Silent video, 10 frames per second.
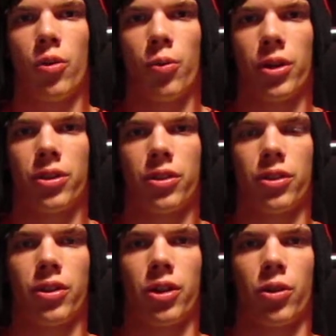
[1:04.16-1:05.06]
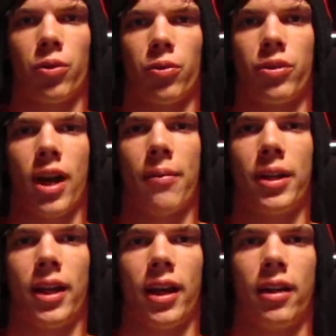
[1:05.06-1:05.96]
with your
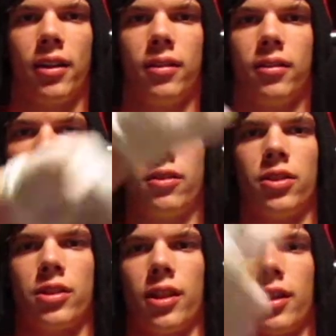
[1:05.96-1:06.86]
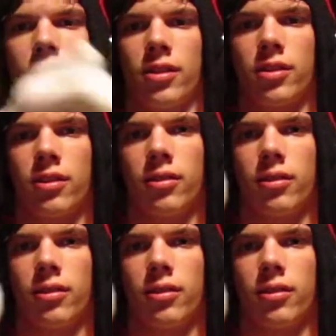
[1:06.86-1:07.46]
dominant hand, just like this.